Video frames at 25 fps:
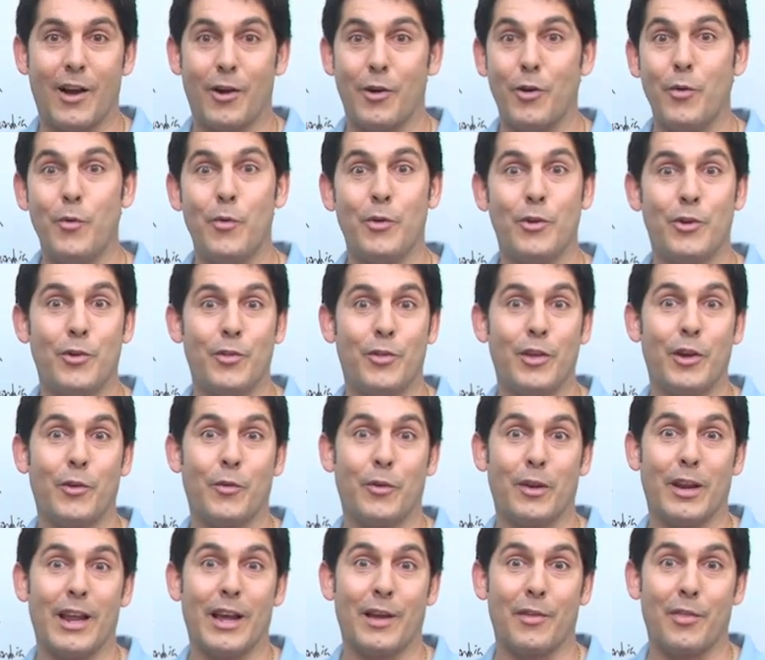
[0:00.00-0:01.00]
Who would you think
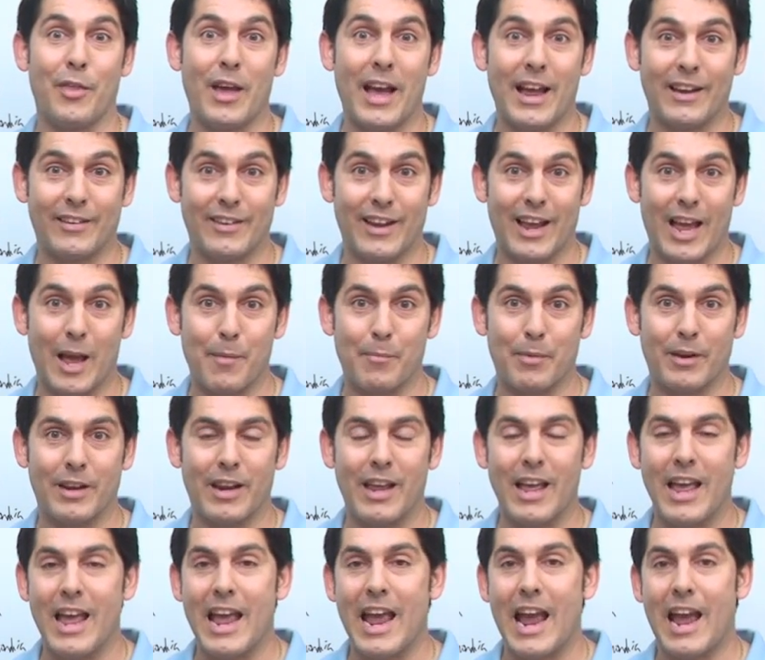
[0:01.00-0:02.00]
would like that to happen?
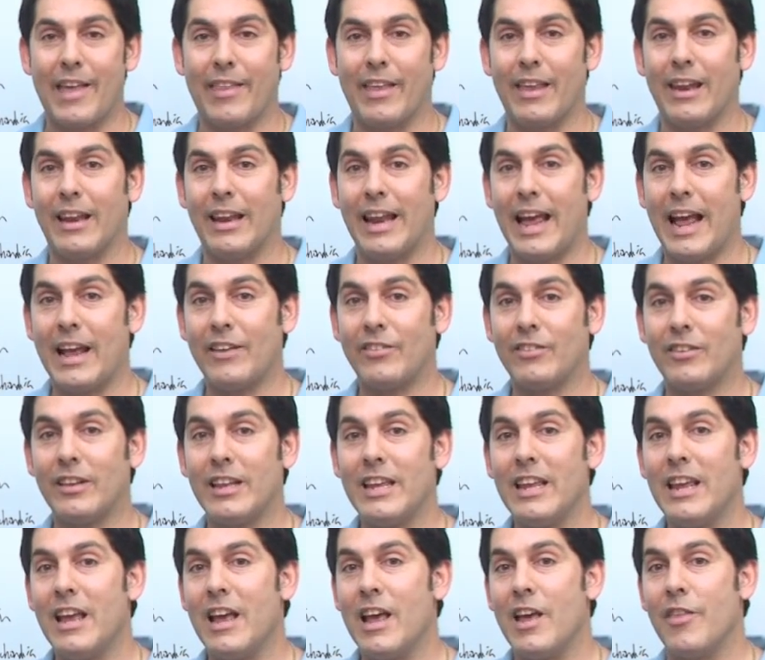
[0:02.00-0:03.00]
And then
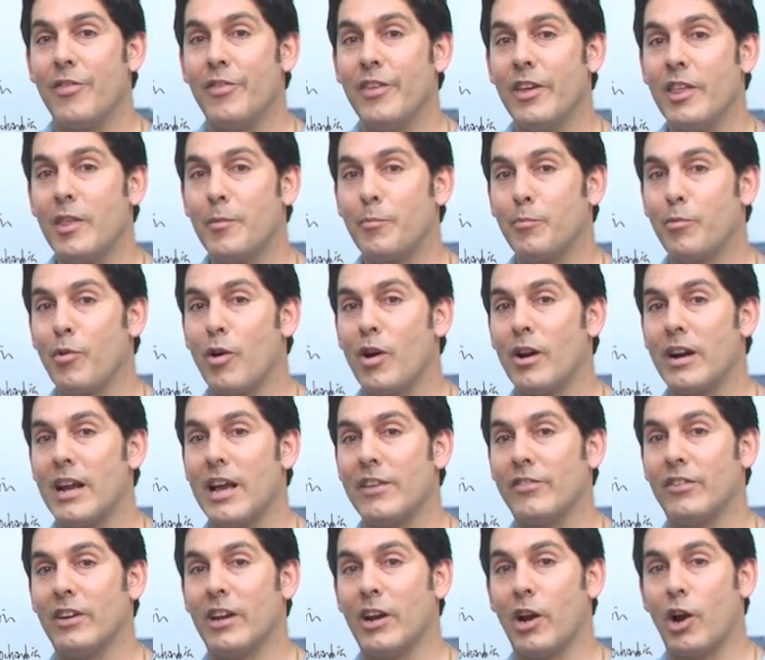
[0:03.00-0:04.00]
lastly, this product
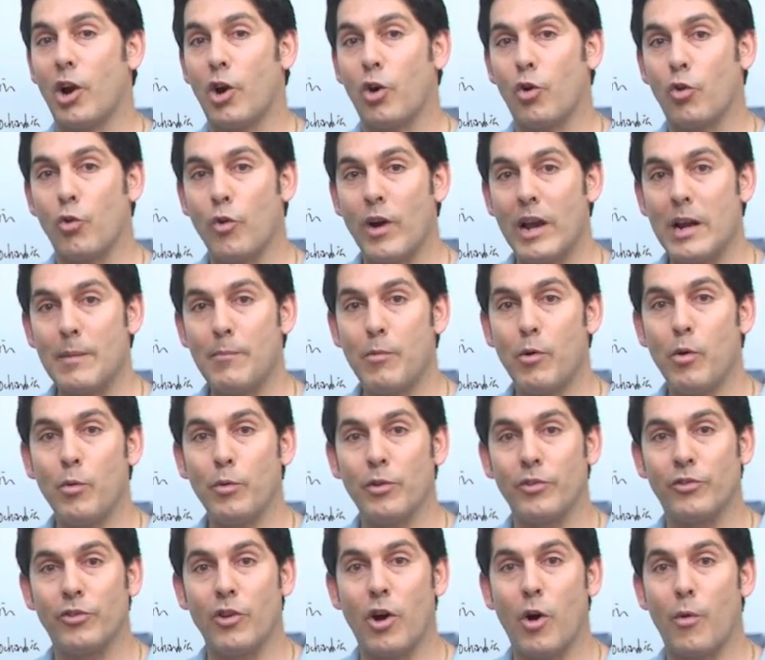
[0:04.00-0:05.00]
has an incredible
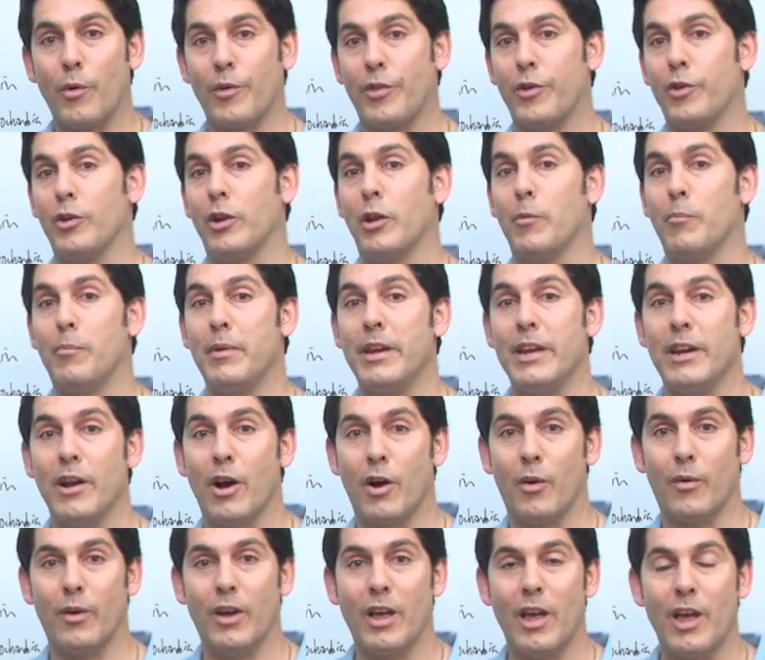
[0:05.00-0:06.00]
result with your
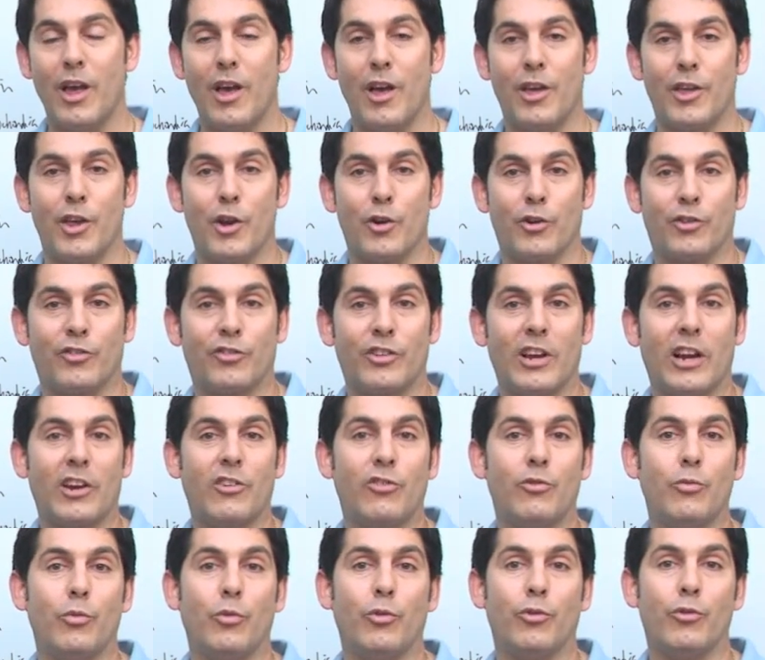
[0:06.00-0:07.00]
libido, your
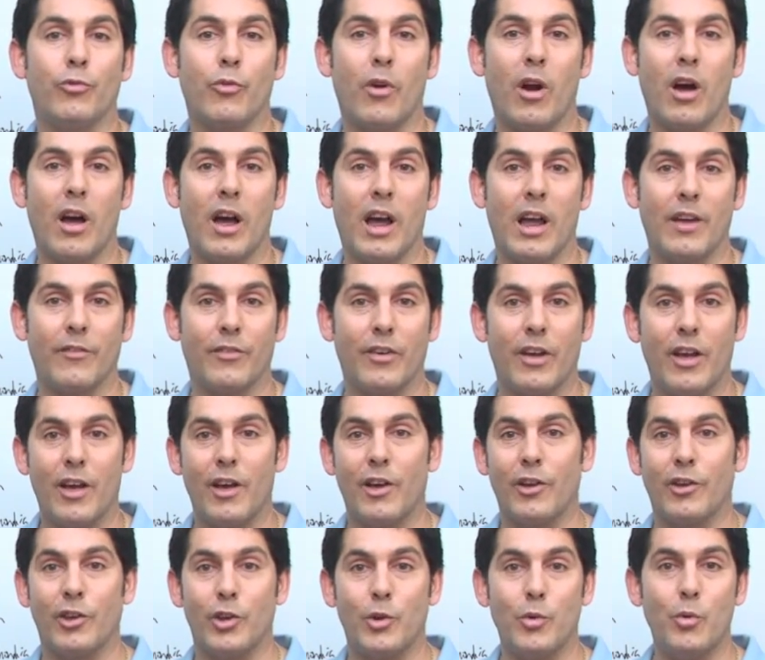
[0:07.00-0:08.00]
sexual drive.
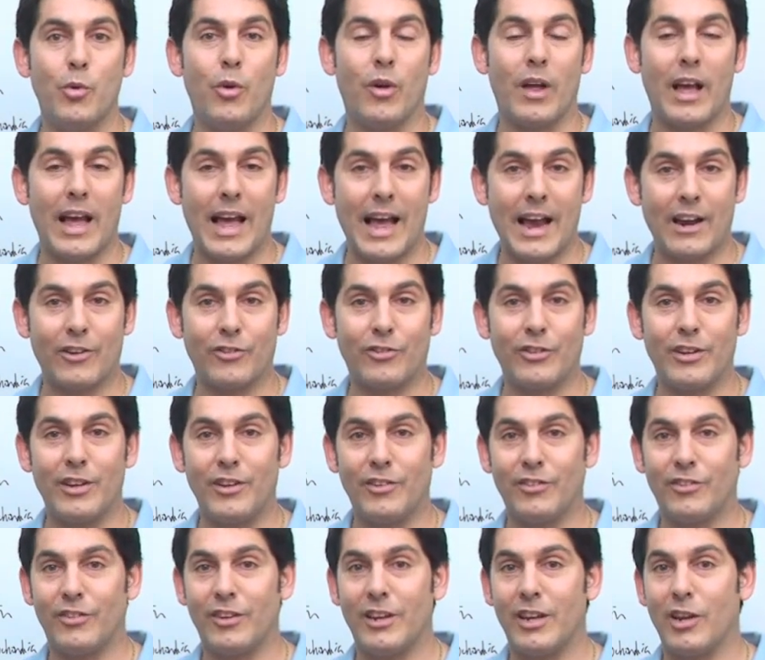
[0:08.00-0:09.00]
You will actually
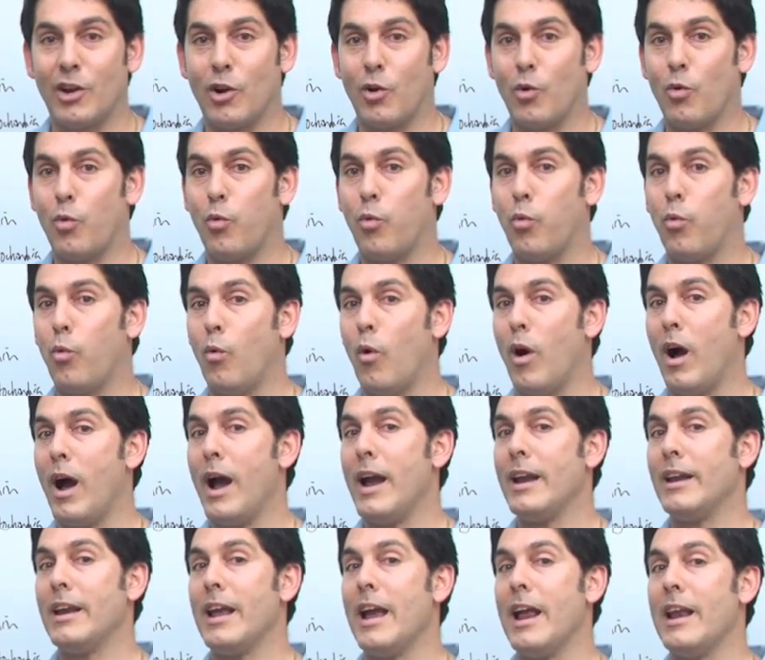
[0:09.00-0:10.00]
see
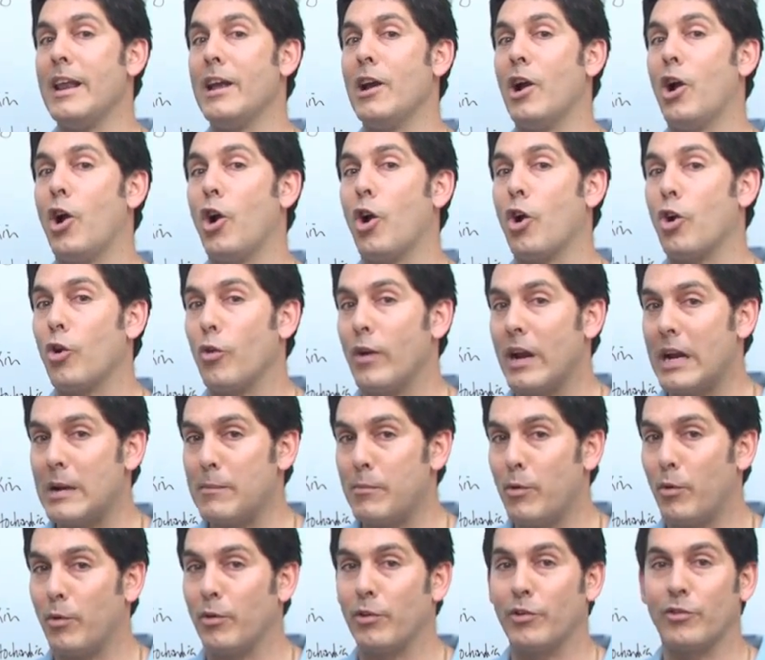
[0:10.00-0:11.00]
quite an
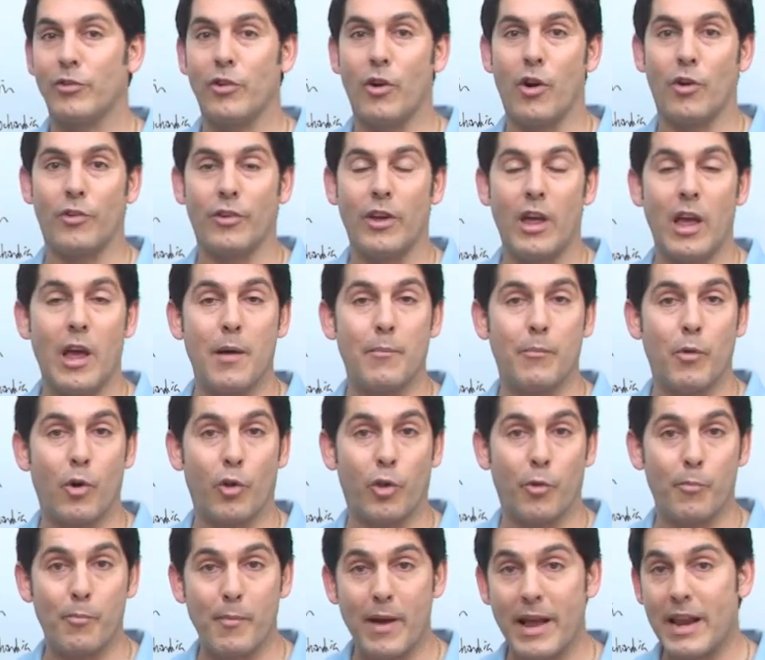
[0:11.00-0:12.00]
incredible result,
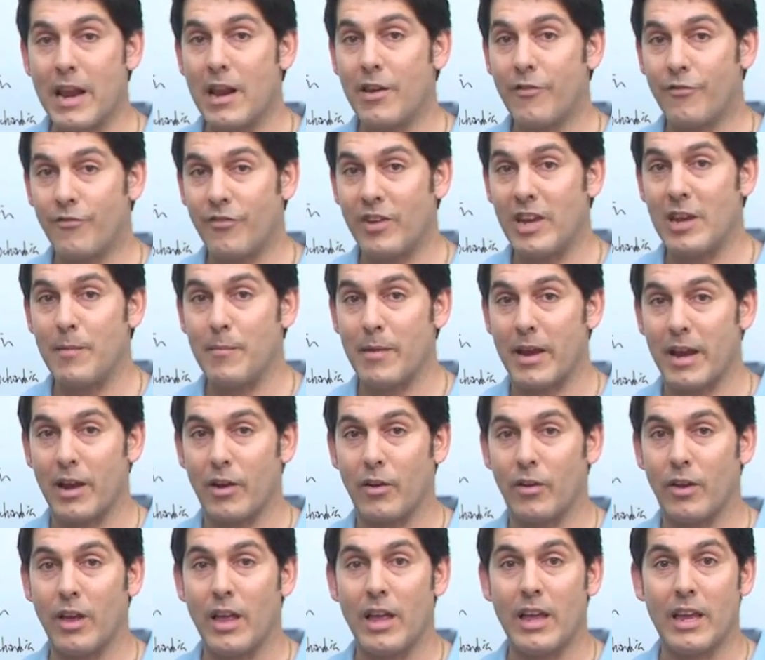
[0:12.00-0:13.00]
both men and
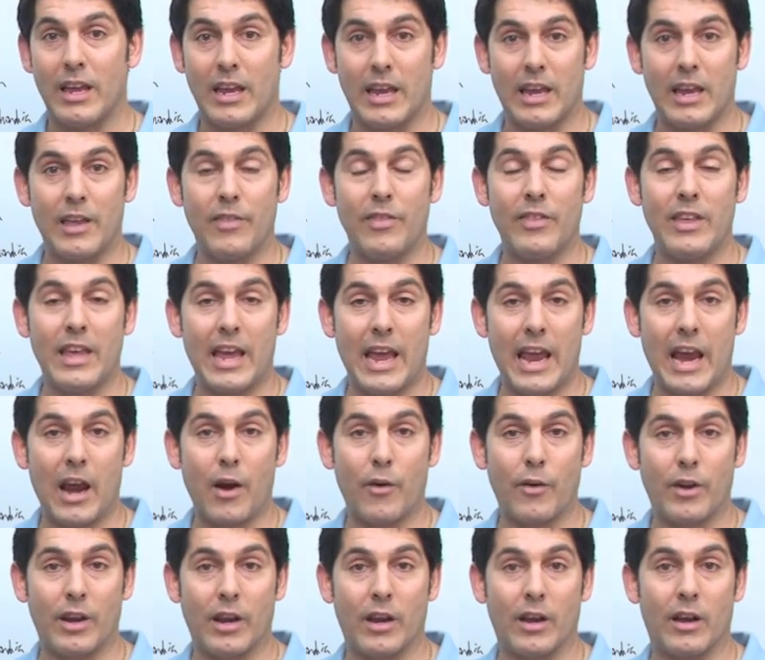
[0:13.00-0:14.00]
female, in the
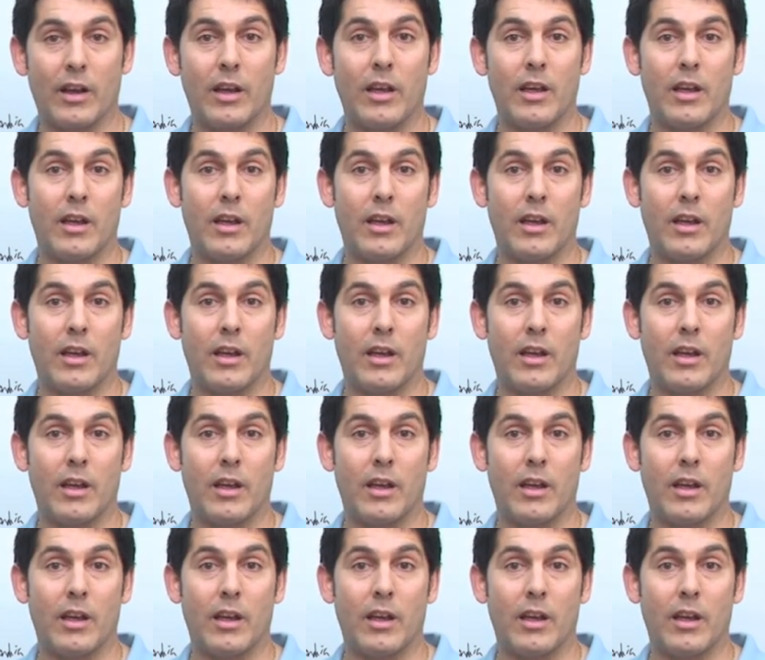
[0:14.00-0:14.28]
area